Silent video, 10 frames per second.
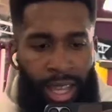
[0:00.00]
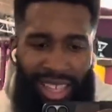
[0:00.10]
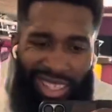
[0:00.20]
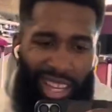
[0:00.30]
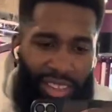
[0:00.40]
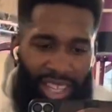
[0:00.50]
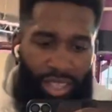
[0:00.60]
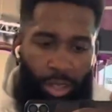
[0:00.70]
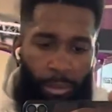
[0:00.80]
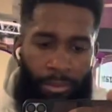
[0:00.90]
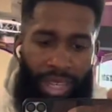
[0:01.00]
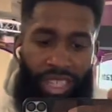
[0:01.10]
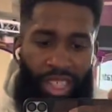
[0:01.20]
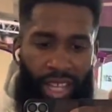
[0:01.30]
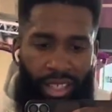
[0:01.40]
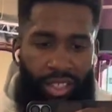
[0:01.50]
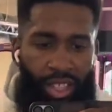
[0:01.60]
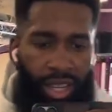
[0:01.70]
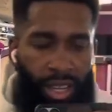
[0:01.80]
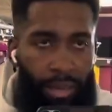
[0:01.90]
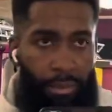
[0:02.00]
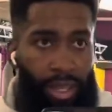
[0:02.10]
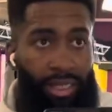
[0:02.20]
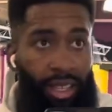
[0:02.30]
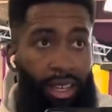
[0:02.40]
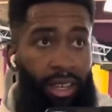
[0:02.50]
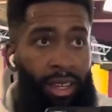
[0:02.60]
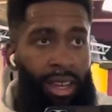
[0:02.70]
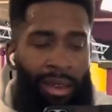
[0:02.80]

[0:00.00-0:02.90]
it's kind of like a little mini challenge, but uh,